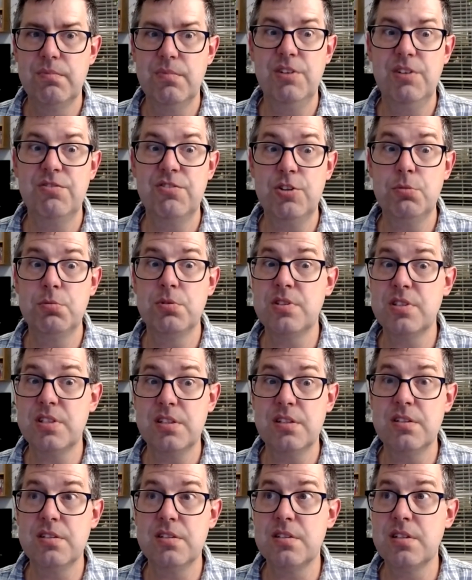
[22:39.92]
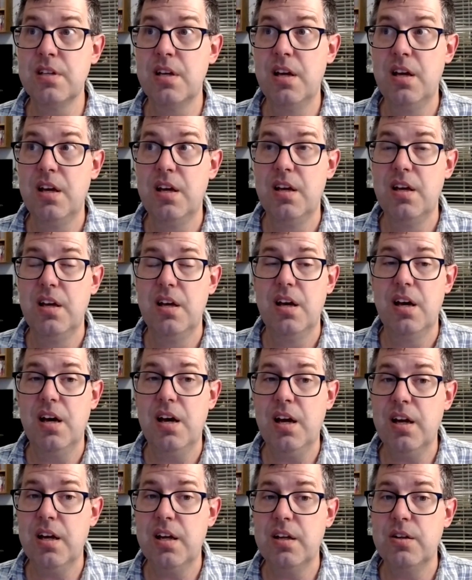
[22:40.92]
my verbal skills,
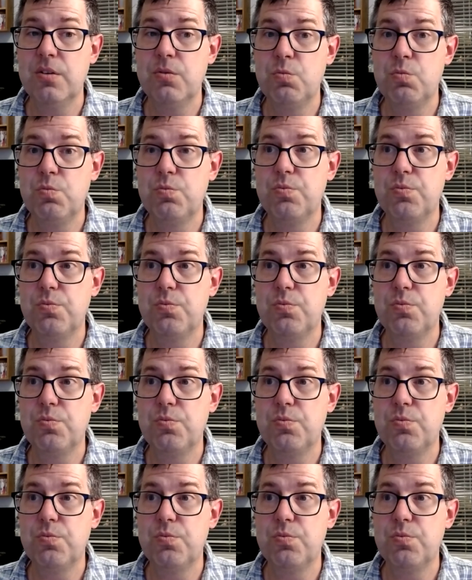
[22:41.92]
I